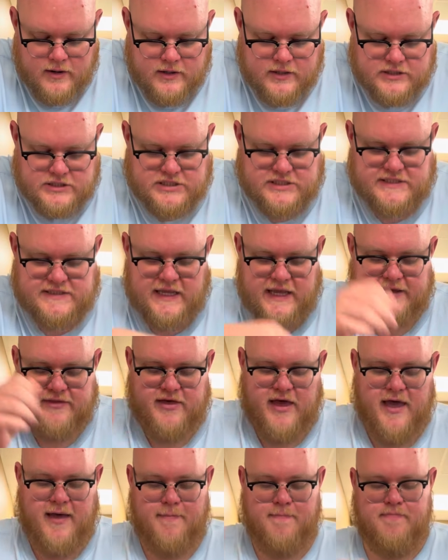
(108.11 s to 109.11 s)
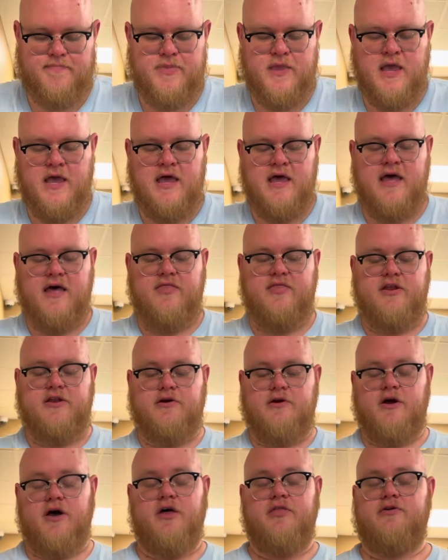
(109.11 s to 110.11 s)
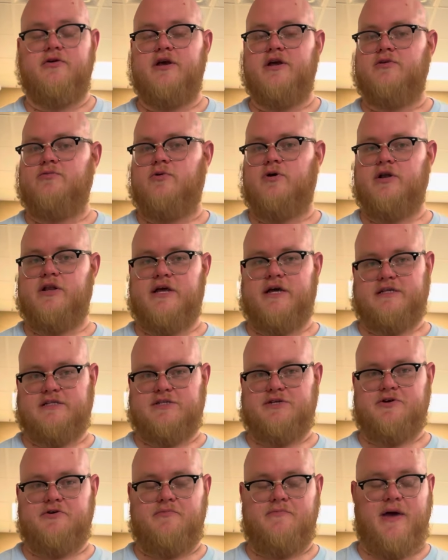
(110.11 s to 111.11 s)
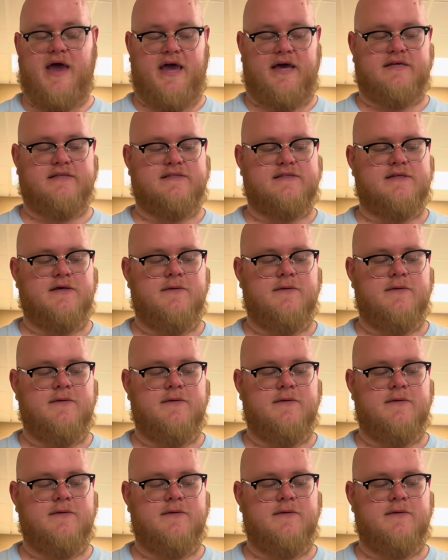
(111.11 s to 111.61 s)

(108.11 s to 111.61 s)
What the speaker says: Just like that. And your other end will connect to your mask.